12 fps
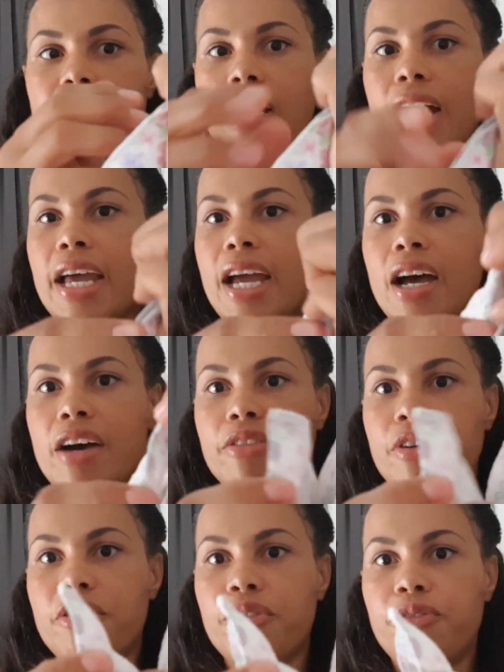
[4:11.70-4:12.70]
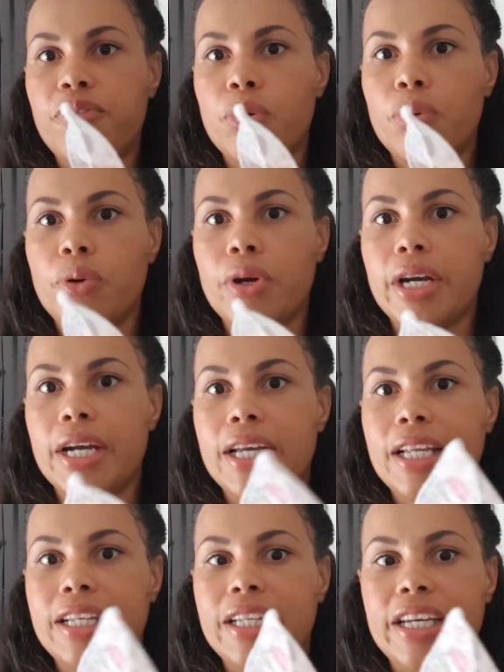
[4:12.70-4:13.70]
I have 4
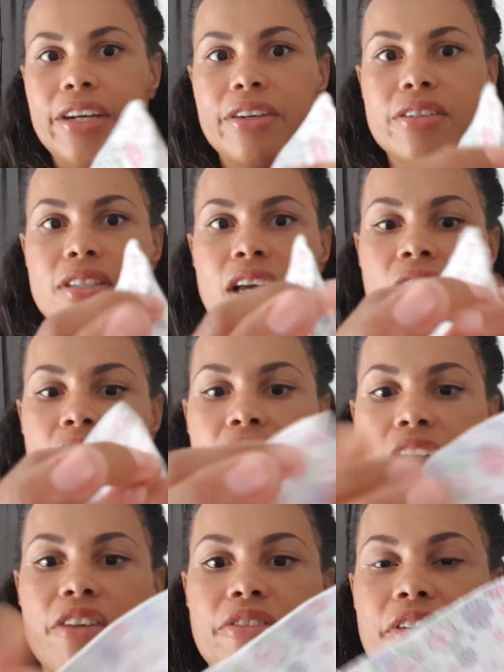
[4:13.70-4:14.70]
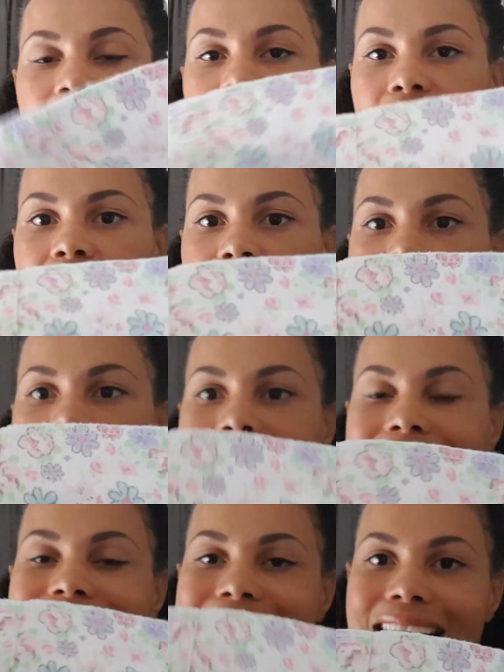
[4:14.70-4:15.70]
layers of very
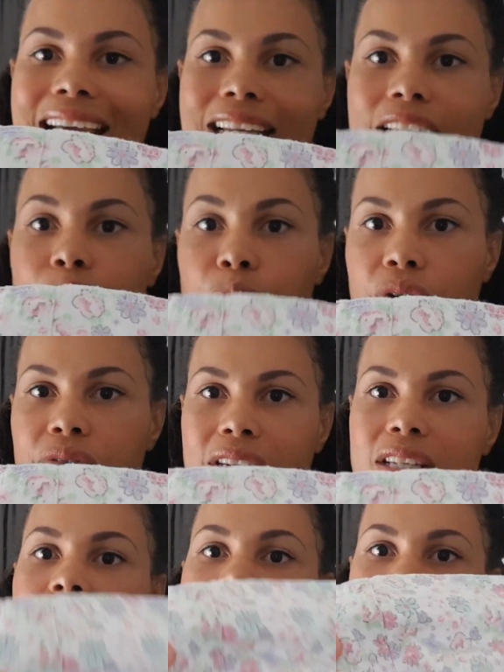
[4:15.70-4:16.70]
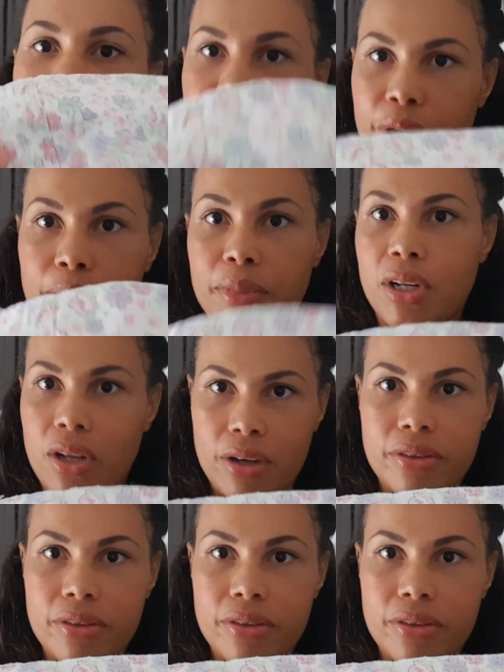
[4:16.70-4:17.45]
tightly woven. This is a burp cloth,